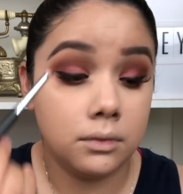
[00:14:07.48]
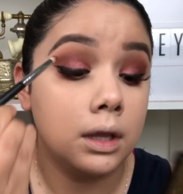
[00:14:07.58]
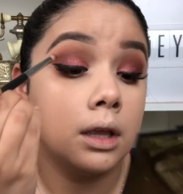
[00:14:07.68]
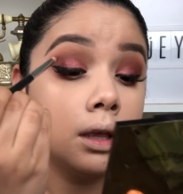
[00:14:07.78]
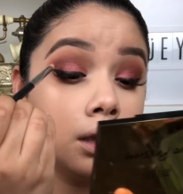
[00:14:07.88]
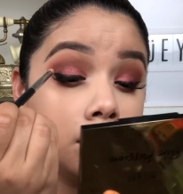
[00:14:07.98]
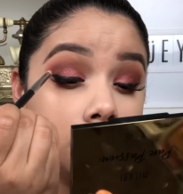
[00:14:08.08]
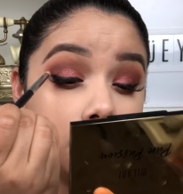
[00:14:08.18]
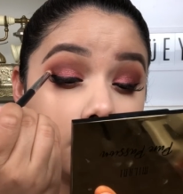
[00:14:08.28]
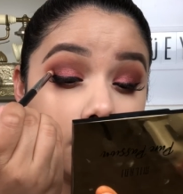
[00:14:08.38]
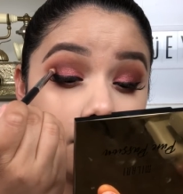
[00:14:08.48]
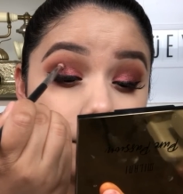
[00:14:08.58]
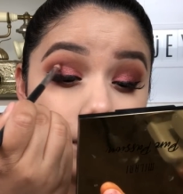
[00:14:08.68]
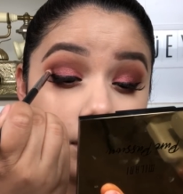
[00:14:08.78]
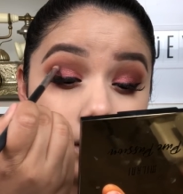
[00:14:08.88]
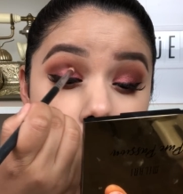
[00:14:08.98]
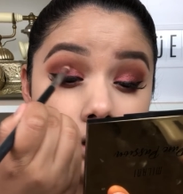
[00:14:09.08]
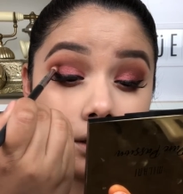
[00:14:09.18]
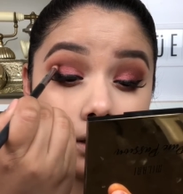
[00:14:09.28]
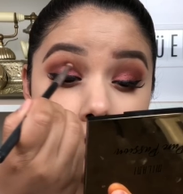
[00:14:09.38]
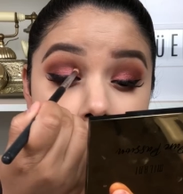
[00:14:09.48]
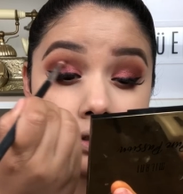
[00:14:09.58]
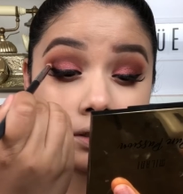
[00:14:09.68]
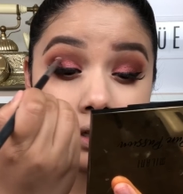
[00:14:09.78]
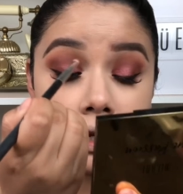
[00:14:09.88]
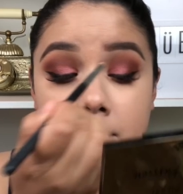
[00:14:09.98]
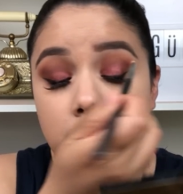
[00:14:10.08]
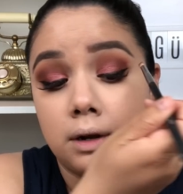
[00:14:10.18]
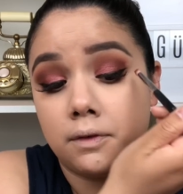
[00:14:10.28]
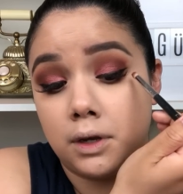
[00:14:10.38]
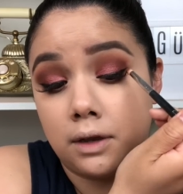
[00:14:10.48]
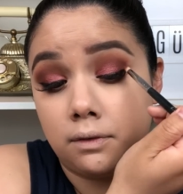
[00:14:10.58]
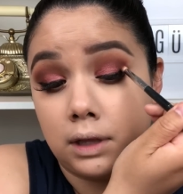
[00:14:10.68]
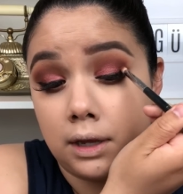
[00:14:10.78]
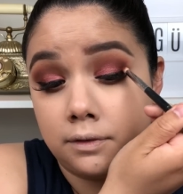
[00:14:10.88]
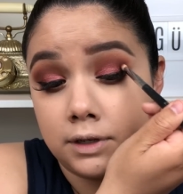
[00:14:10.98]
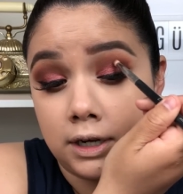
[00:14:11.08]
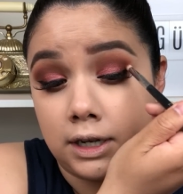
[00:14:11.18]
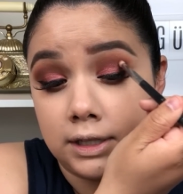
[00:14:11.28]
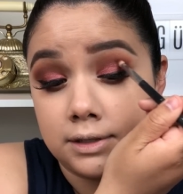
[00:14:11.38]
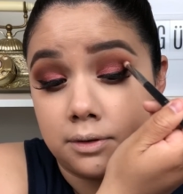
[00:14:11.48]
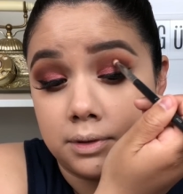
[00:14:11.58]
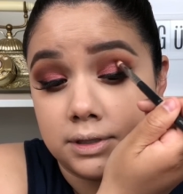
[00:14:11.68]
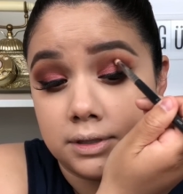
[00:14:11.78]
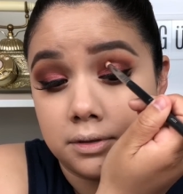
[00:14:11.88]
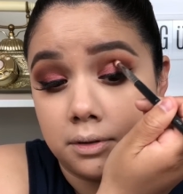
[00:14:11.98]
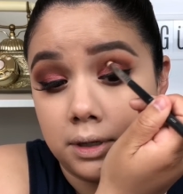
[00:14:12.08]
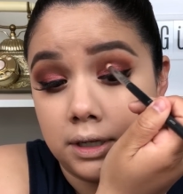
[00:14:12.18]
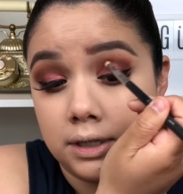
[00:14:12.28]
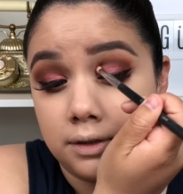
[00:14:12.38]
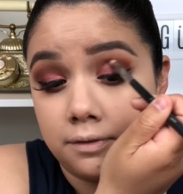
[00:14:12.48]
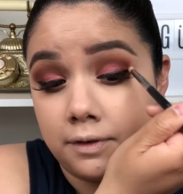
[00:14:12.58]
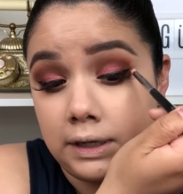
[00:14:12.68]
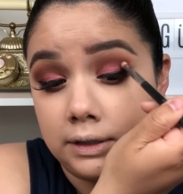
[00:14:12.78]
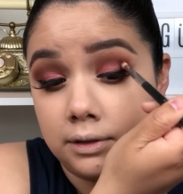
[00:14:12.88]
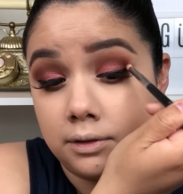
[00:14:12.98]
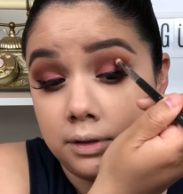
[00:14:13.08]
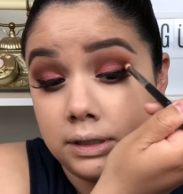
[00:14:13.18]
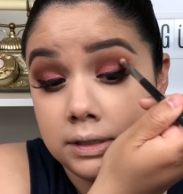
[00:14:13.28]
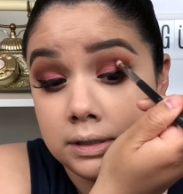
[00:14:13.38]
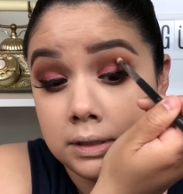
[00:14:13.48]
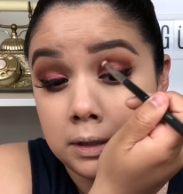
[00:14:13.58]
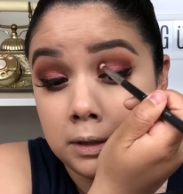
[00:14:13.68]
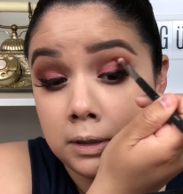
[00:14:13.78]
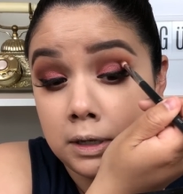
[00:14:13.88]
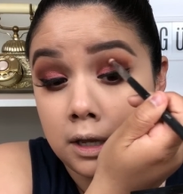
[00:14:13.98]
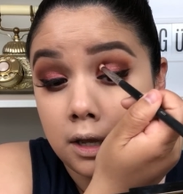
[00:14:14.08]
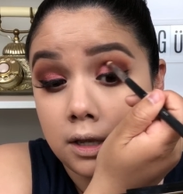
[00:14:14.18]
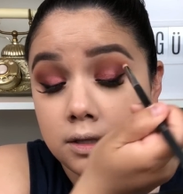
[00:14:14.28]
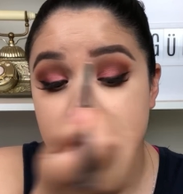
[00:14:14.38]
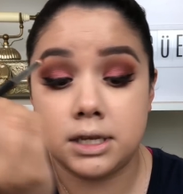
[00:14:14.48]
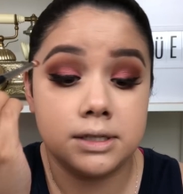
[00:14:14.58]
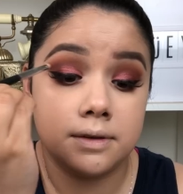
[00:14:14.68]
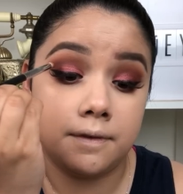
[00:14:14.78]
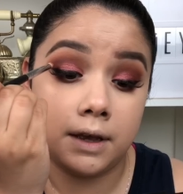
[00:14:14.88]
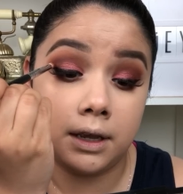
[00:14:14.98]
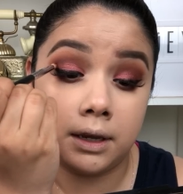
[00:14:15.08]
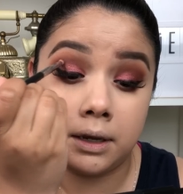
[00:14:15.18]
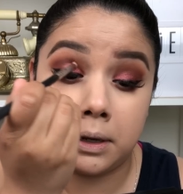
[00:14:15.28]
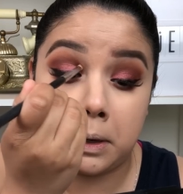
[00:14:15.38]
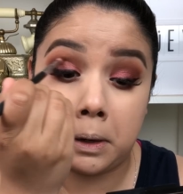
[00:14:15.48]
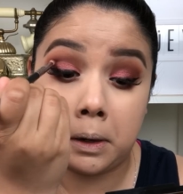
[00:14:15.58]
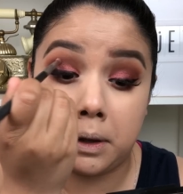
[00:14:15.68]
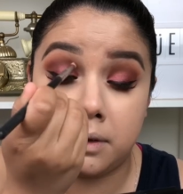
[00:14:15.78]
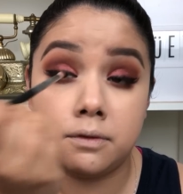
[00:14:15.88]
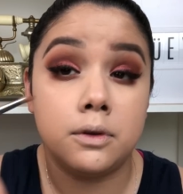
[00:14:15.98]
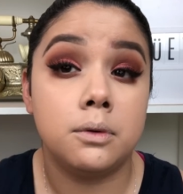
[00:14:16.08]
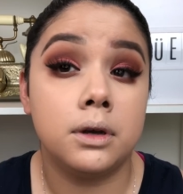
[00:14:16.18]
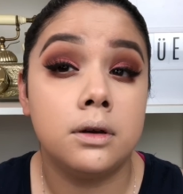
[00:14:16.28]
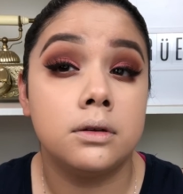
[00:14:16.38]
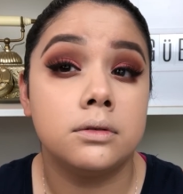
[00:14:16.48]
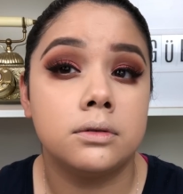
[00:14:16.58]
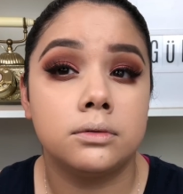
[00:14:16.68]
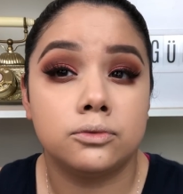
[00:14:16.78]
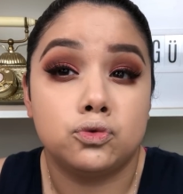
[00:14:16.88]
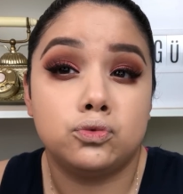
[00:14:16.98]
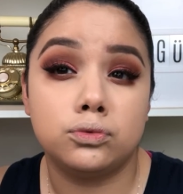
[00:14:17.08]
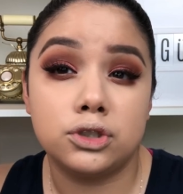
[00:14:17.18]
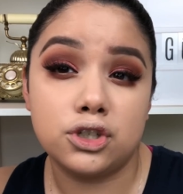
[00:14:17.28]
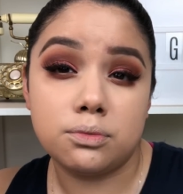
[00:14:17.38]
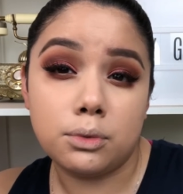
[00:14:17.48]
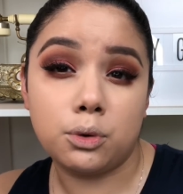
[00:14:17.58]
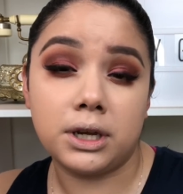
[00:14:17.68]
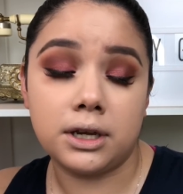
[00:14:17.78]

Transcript: You can even just take whatever you have left, and I like to always just go in and define the crease, intensify, if you will. Smoke it.